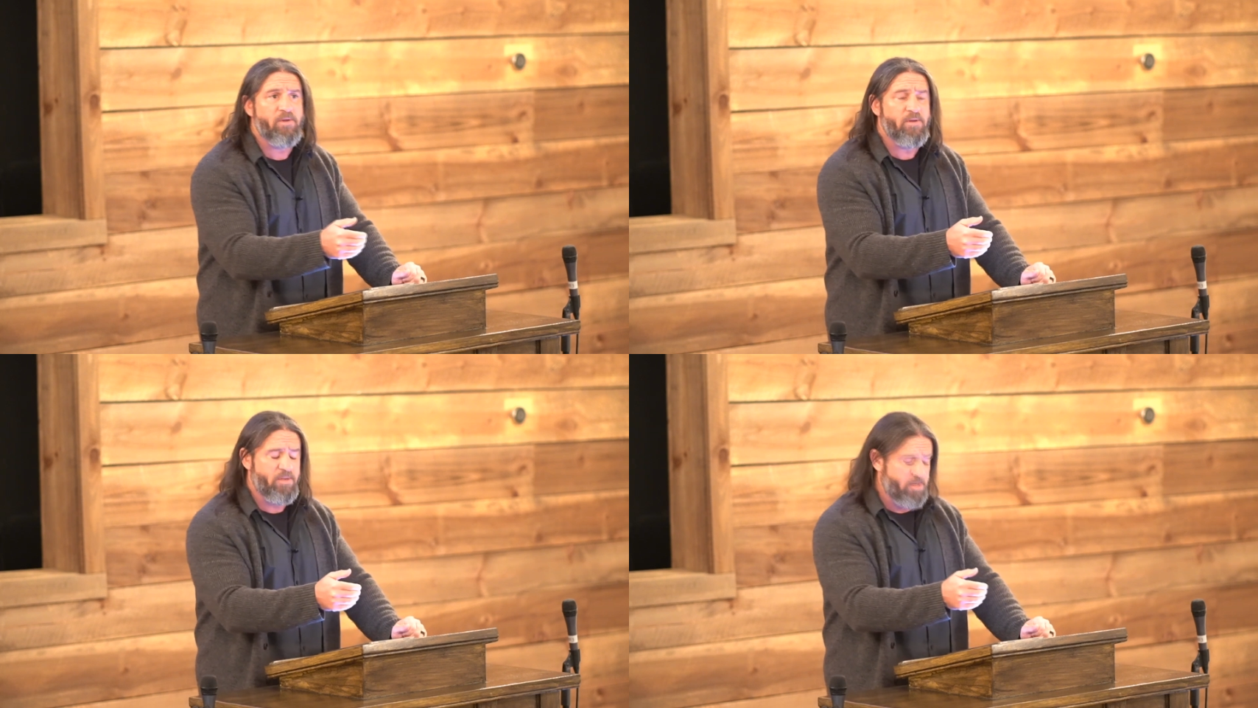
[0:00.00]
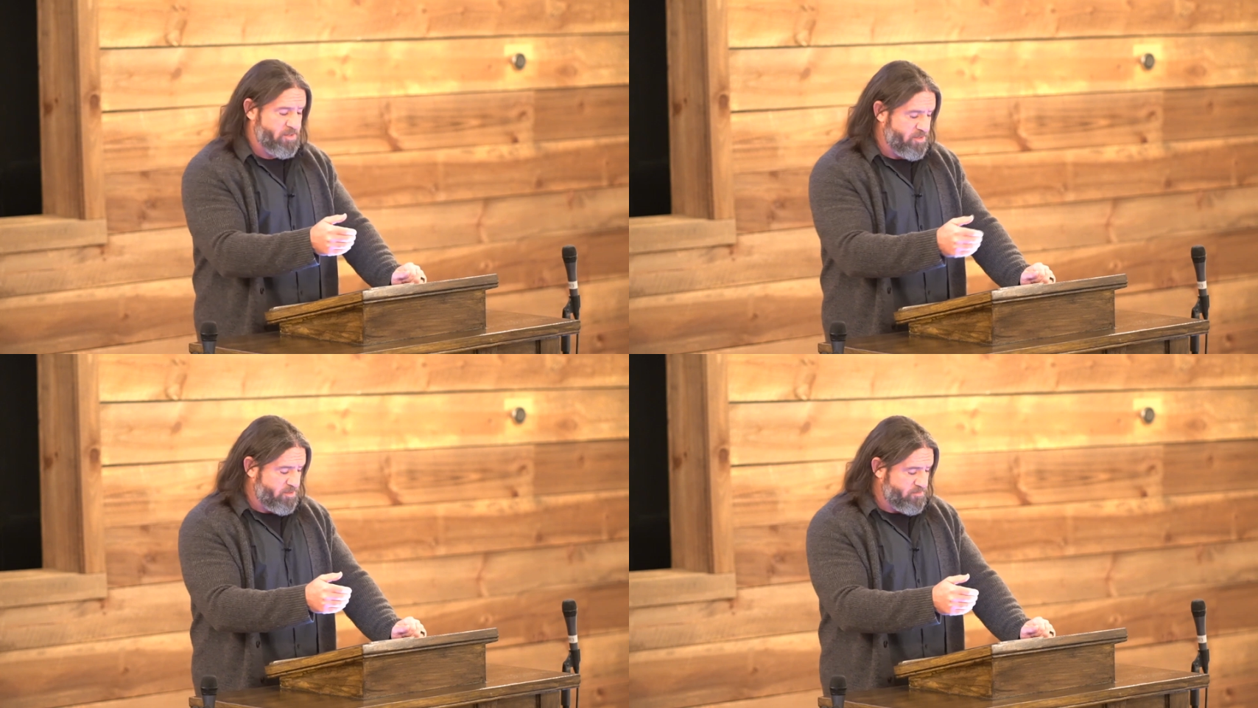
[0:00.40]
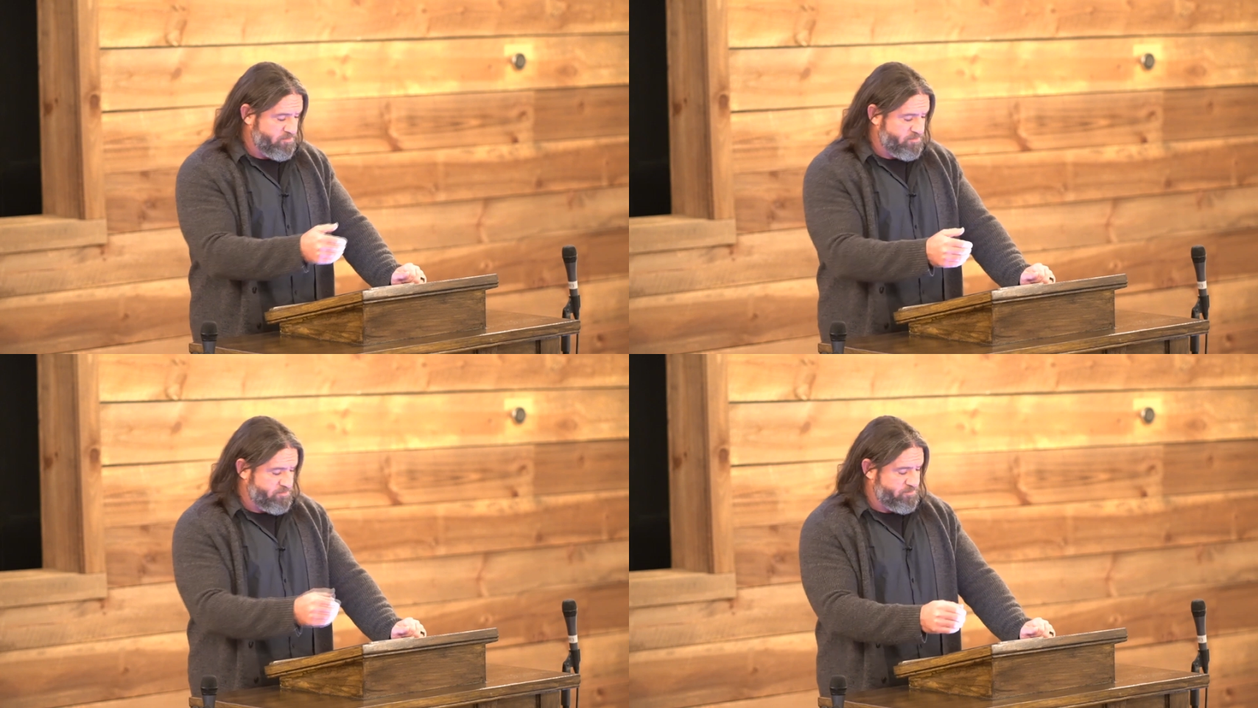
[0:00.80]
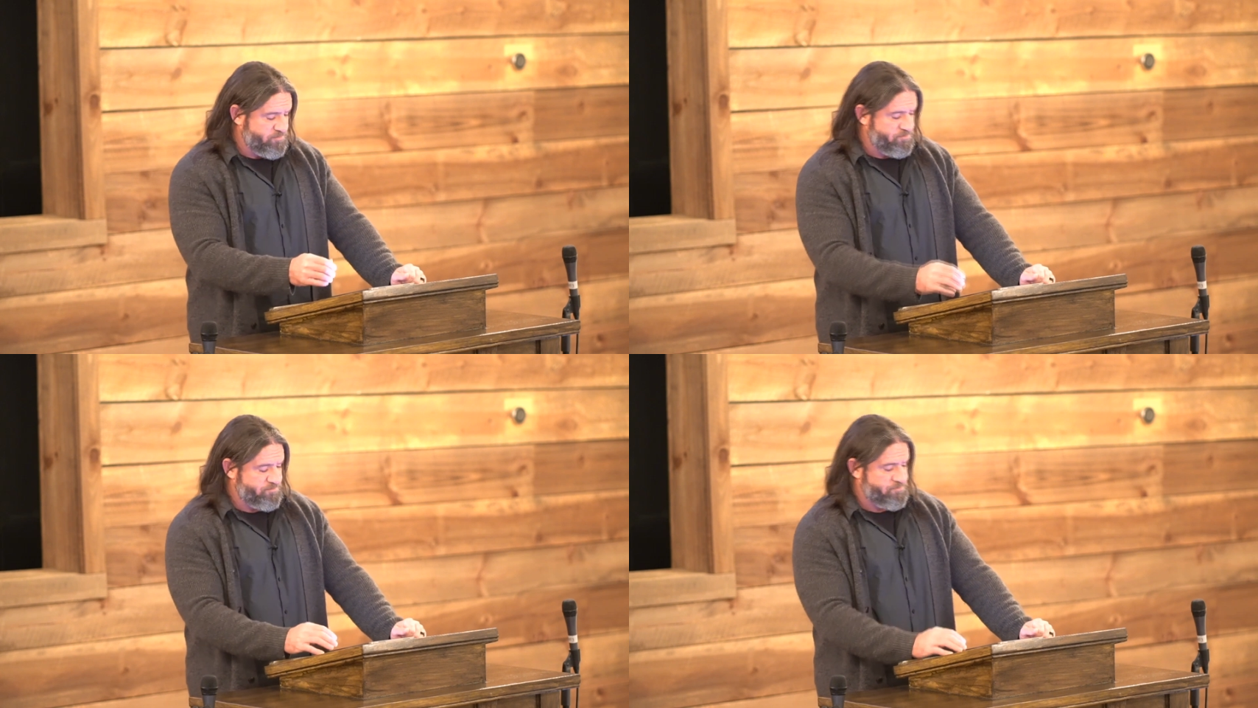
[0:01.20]

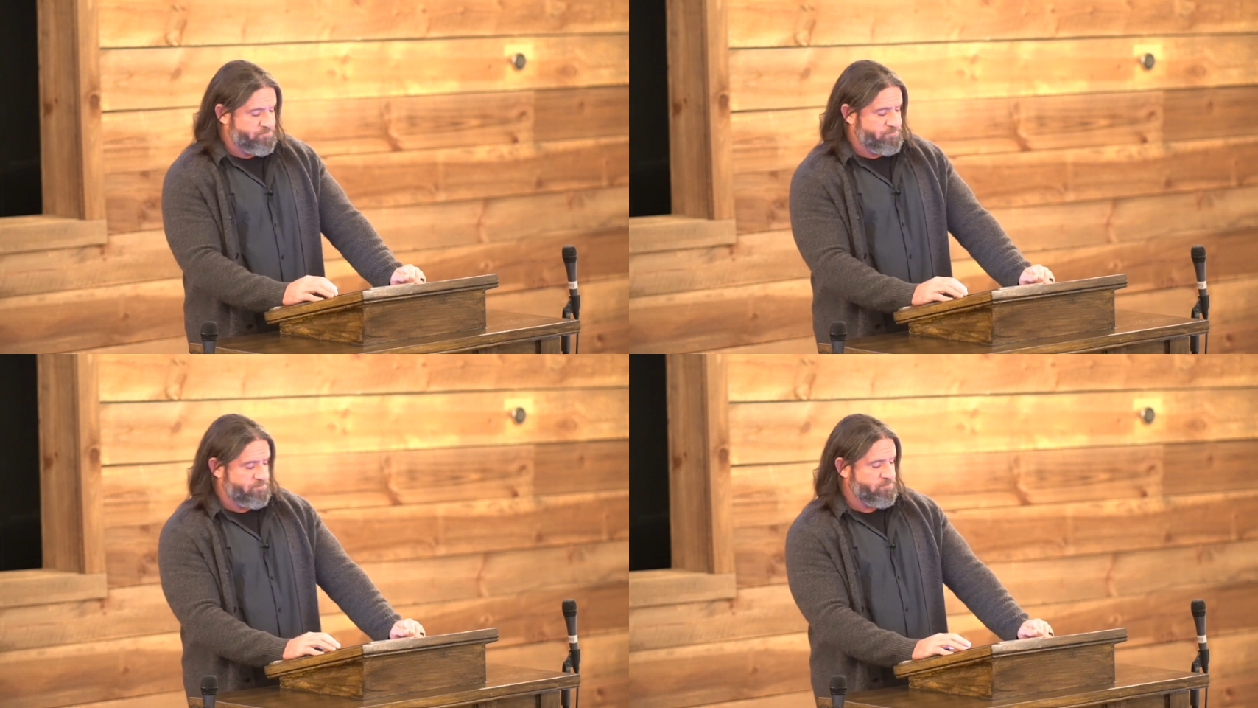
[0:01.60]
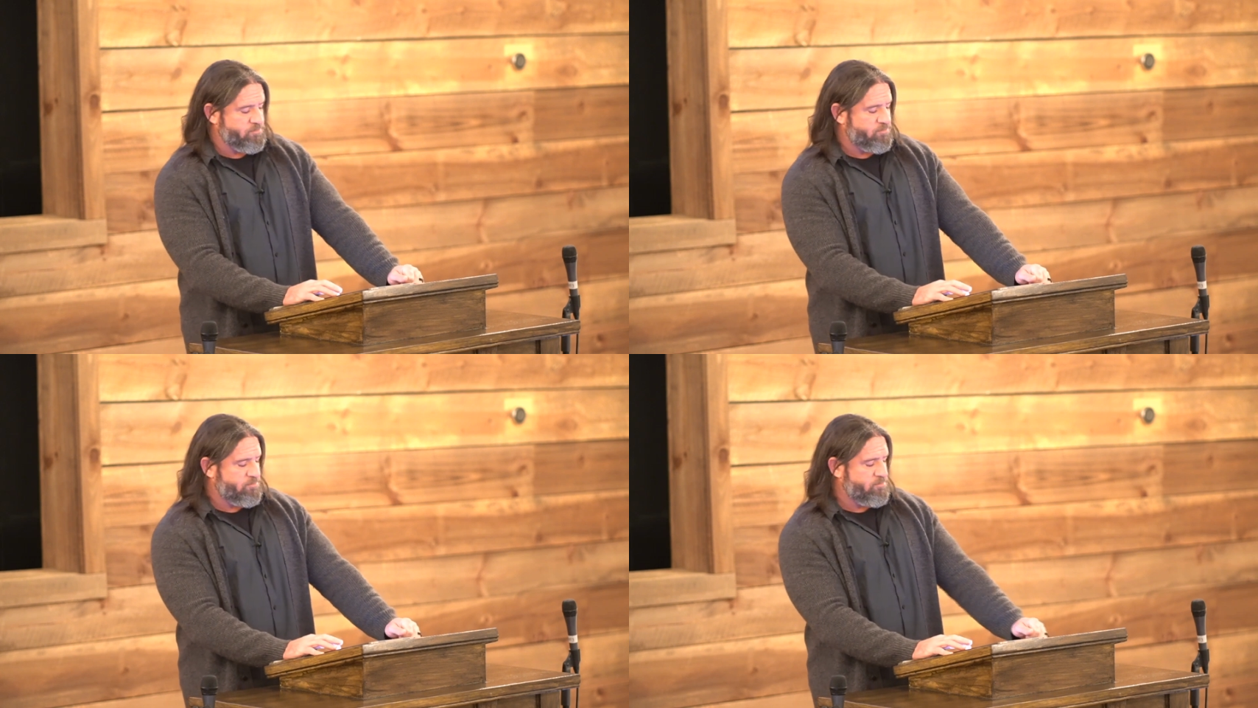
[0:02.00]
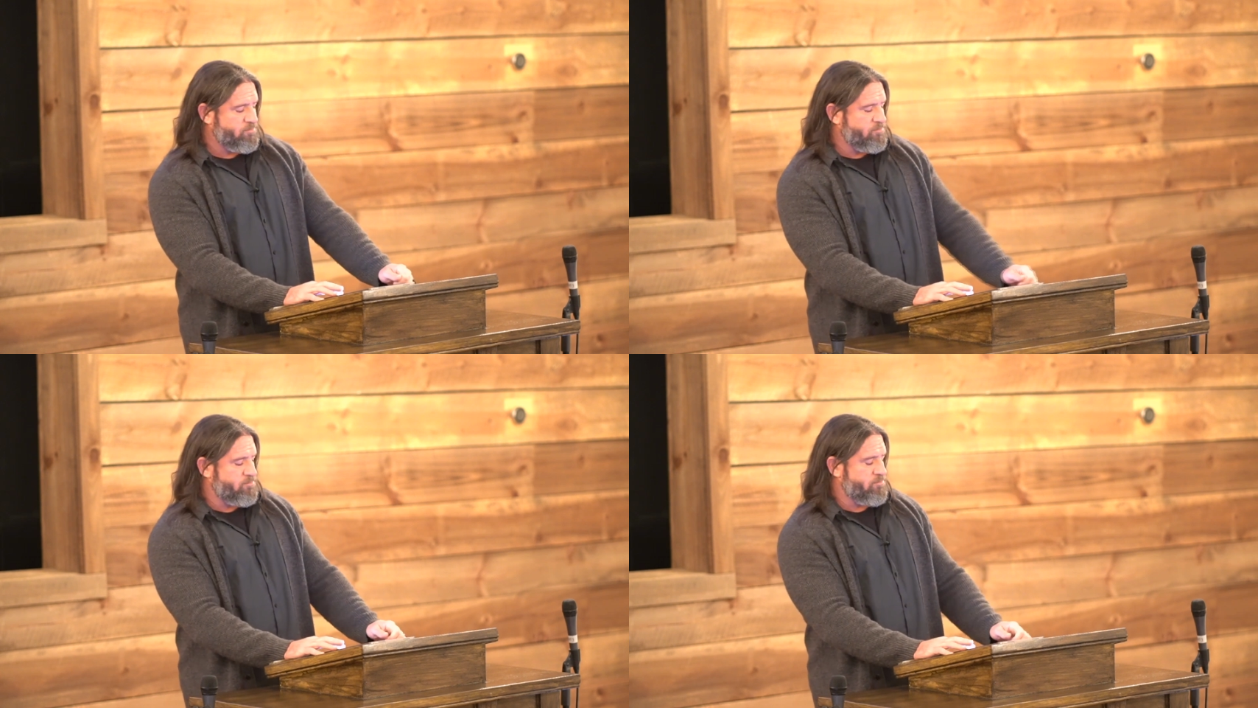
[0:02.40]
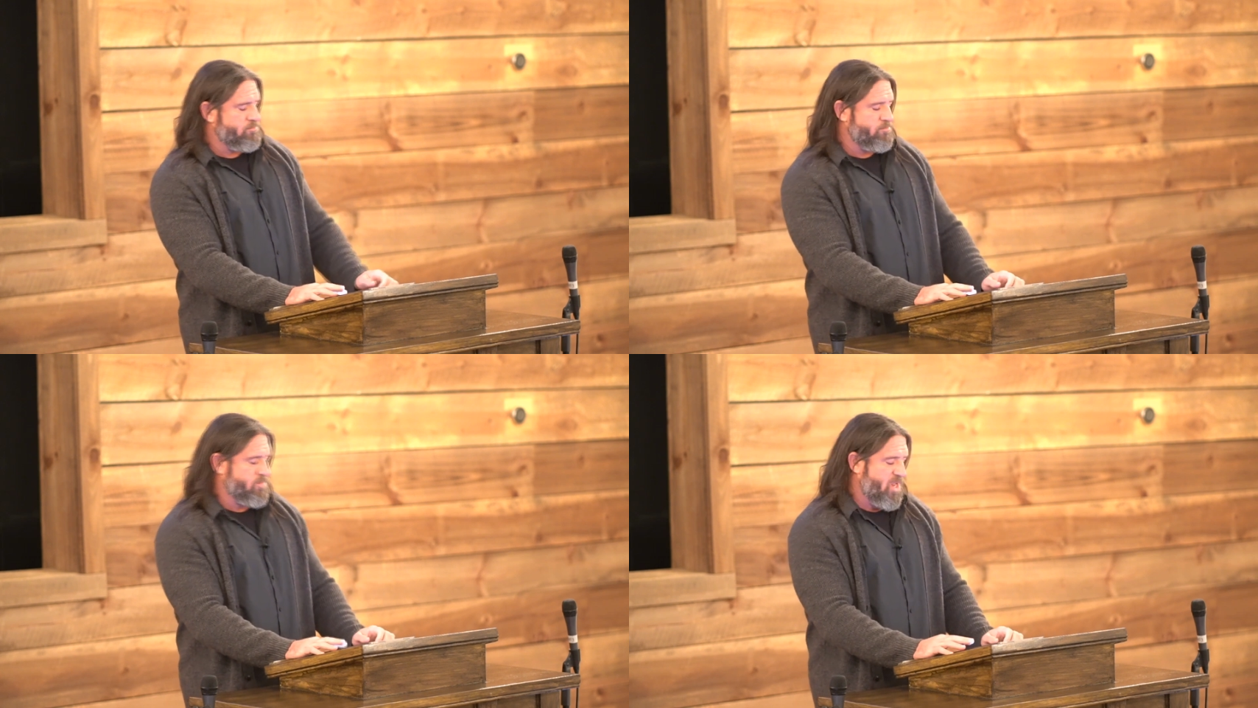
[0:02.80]

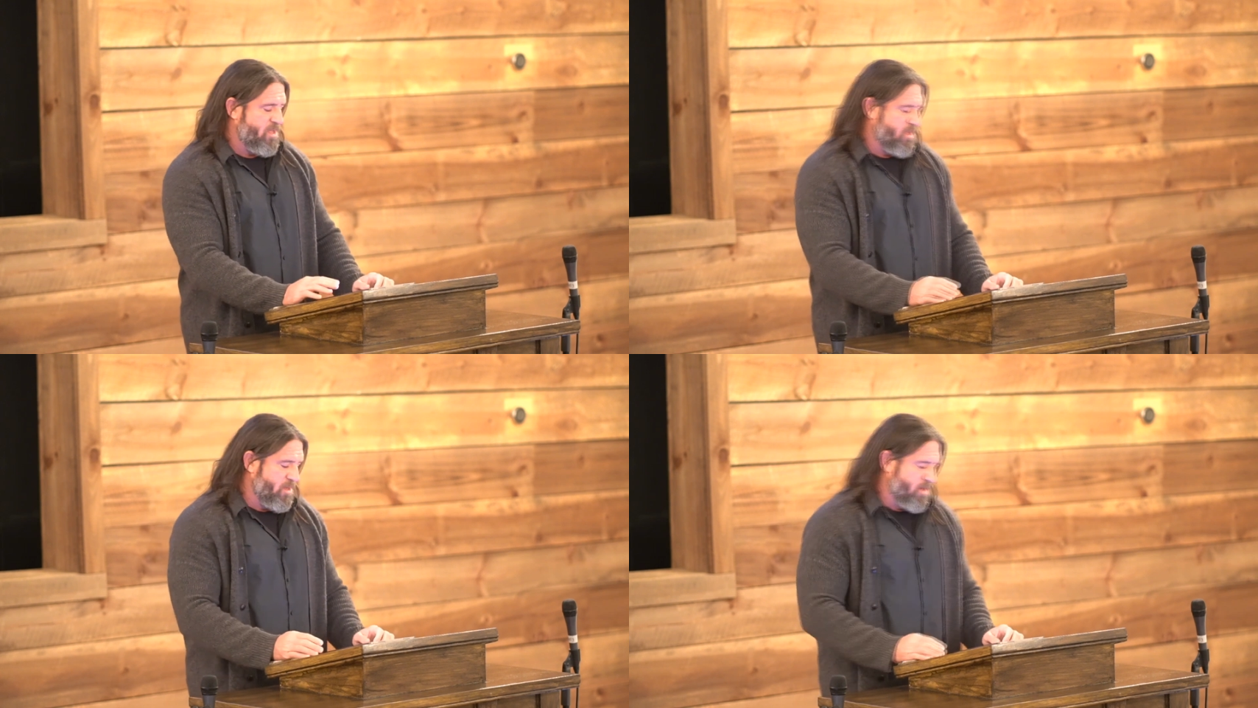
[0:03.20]
Nobody speaks.